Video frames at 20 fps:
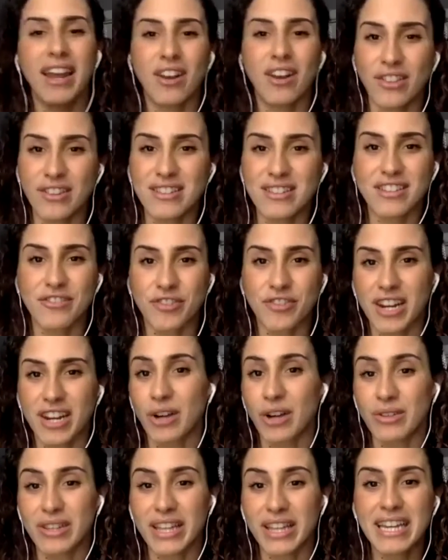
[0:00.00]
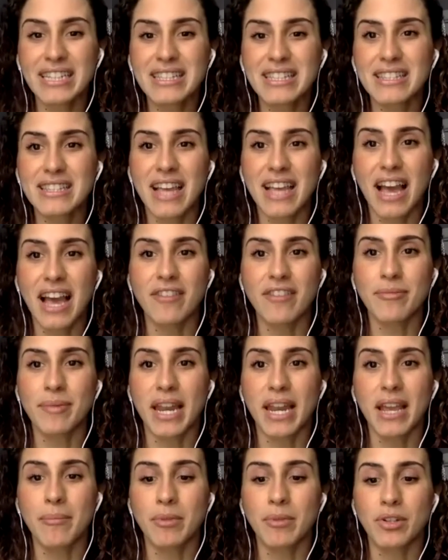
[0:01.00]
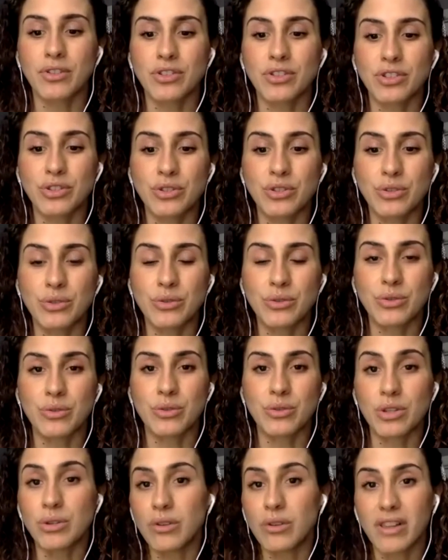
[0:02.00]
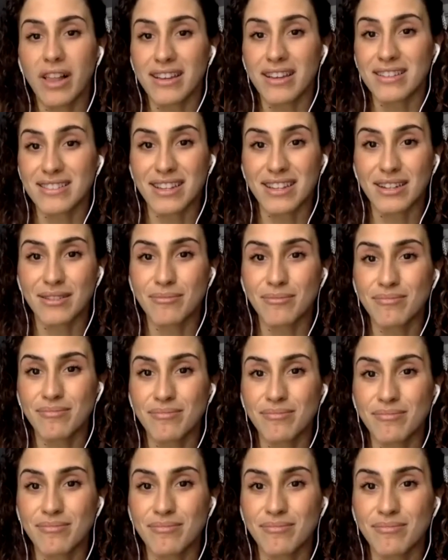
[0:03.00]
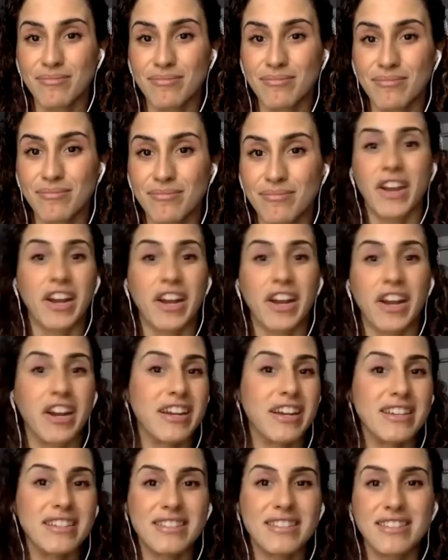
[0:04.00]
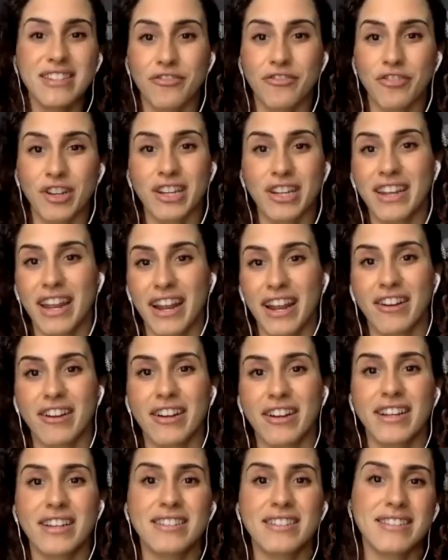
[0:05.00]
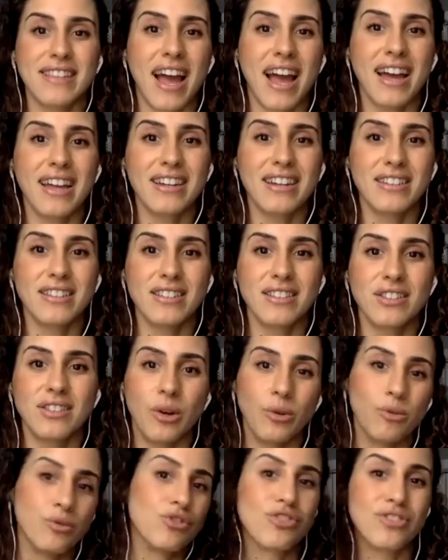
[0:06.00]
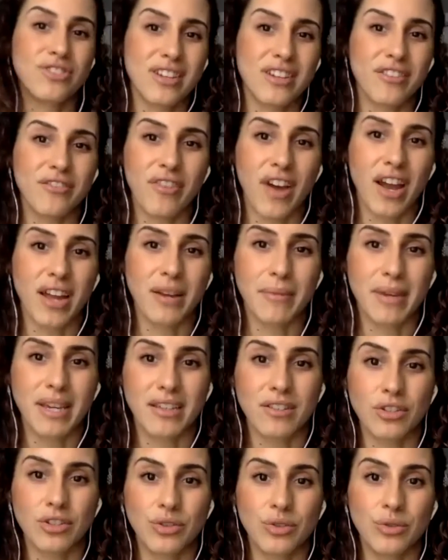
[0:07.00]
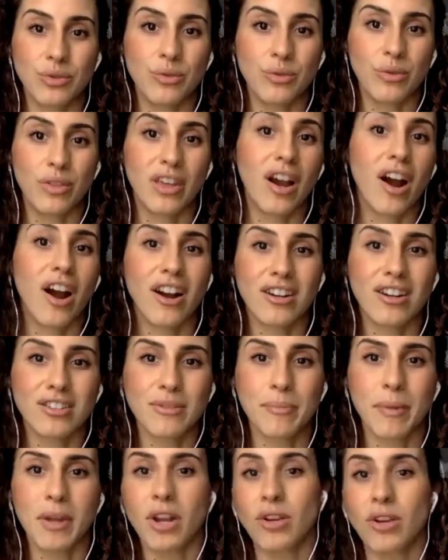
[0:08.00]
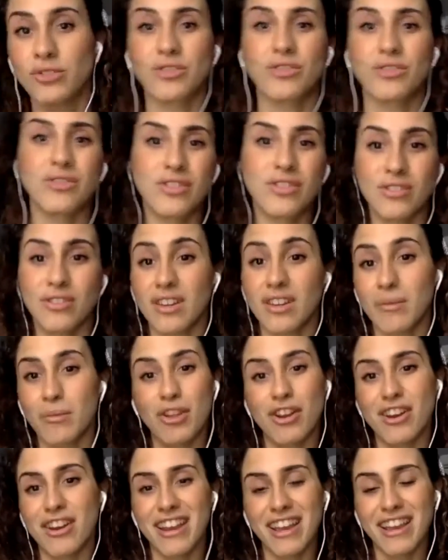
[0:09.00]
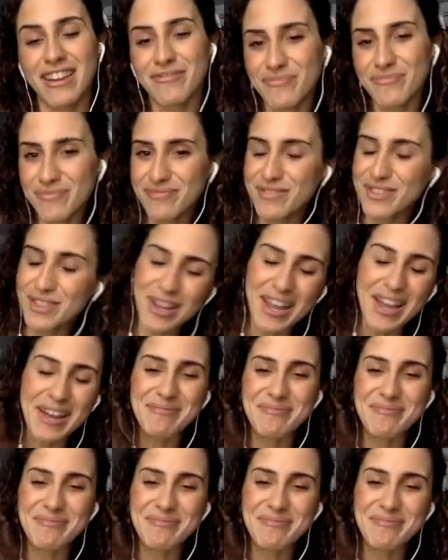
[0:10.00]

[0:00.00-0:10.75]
all these different outlets, I've been able to utilize them in various different areas that don't just confine me to the arts, but also to the community. Yeah.